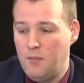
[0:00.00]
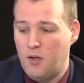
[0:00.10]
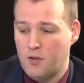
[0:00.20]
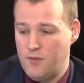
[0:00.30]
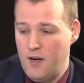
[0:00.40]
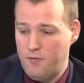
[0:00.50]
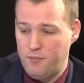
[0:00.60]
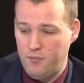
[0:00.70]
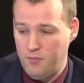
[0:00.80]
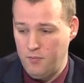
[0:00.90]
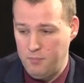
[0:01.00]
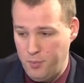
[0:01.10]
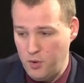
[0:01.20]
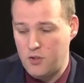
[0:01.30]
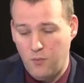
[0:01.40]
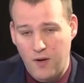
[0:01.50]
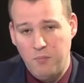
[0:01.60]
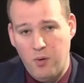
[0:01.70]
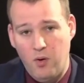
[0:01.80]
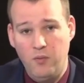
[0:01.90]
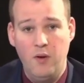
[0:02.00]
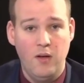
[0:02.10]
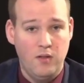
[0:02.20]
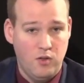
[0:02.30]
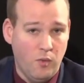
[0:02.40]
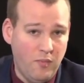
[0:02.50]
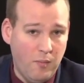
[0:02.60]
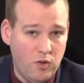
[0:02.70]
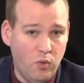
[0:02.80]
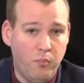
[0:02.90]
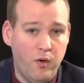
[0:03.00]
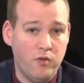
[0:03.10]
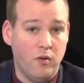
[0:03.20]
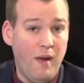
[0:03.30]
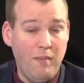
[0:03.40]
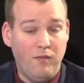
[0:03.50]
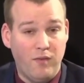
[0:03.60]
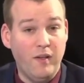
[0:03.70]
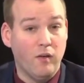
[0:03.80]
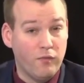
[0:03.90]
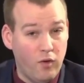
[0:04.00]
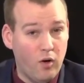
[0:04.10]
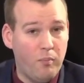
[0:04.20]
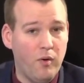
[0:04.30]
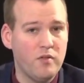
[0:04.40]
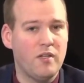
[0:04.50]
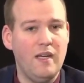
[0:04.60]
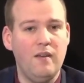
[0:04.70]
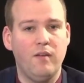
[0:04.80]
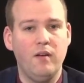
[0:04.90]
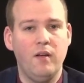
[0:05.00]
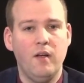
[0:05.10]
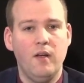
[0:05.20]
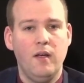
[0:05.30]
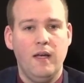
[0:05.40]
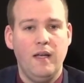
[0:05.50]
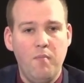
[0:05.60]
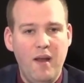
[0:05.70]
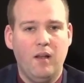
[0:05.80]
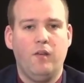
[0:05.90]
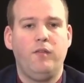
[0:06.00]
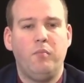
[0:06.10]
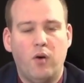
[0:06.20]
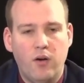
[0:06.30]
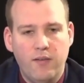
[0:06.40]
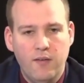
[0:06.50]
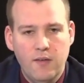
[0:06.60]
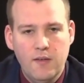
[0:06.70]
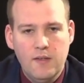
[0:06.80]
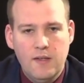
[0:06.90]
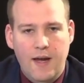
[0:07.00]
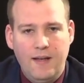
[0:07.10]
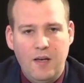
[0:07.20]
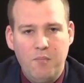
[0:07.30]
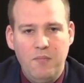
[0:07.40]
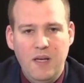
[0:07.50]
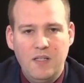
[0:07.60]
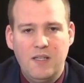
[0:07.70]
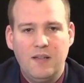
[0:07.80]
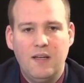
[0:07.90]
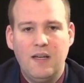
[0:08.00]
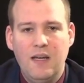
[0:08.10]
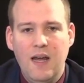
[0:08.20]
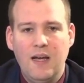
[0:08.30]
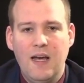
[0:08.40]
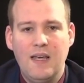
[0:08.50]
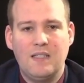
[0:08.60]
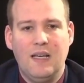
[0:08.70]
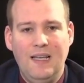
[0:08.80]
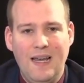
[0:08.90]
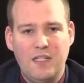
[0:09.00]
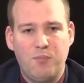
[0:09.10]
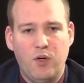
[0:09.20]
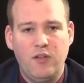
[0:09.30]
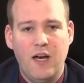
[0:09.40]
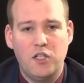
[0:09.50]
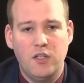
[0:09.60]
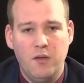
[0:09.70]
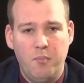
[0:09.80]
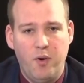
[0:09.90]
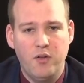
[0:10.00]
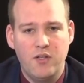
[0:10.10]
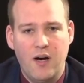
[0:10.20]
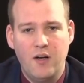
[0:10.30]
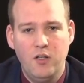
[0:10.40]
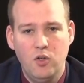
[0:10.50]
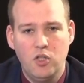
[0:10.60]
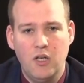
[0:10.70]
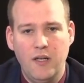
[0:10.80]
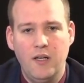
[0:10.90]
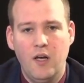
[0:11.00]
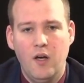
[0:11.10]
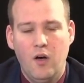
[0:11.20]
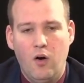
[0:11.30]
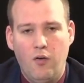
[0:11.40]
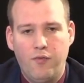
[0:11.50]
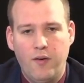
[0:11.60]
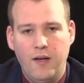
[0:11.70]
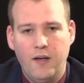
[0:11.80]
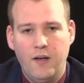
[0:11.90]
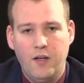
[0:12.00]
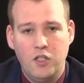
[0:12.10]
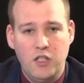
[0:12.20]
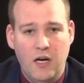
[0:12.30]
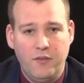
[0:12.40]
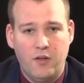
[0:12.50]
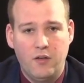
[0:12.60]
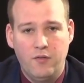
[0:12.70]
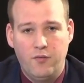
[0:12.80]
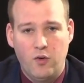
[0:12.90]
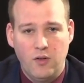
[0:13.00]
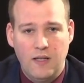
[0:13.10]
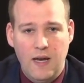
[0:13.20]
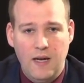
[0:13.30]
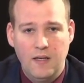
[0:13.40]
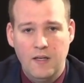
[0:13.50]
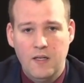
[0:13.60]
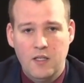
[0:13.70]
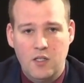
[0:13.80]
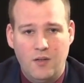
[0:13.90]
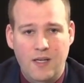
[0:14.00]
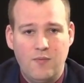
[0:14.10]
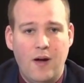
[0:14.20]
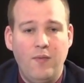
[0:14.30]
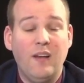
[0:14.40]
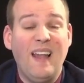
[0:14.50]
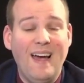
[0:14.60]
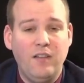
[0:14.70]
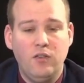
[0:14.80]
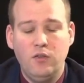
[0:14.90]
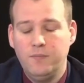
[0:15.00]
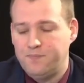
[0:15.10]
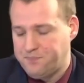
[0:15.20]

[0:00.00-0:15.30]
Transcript: because we have pushed 1 pawn, sometimes 2 pawns, or maybe 3 or 4 pawns even, in the middle of the board. And that means that the king has less protection. The pawns are usually offering a shelter for the king. So that's why we like to